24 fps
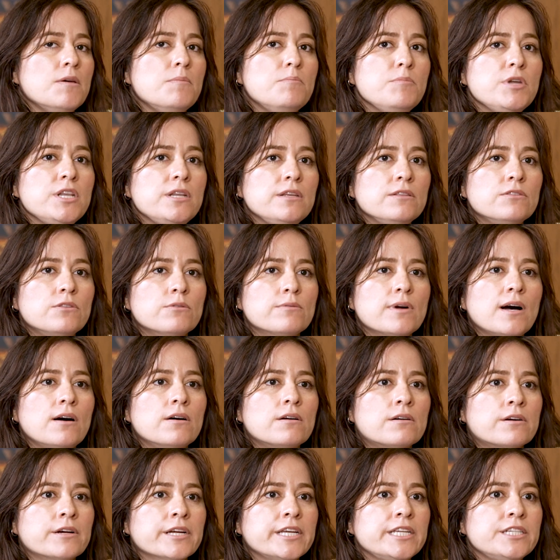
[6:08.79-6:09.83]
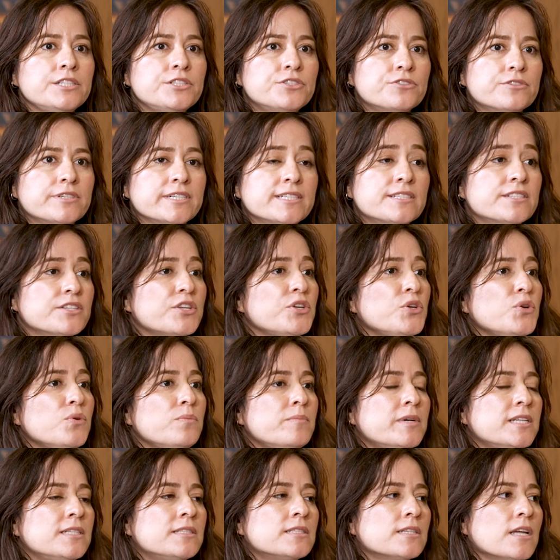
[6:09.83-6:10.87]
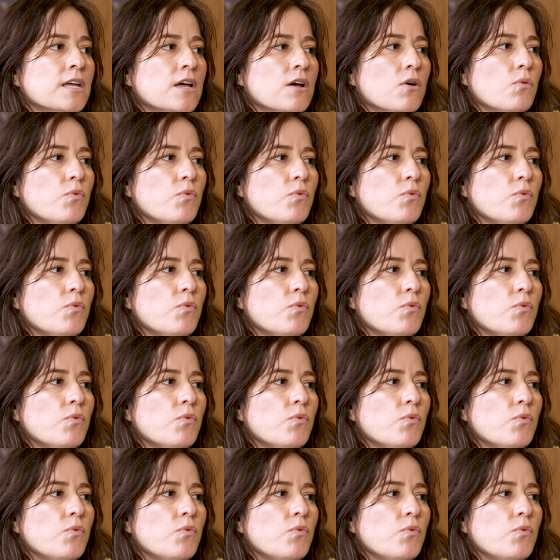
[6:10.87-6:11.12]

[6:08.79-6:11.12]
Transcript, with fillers: meaning throughout our history as humans,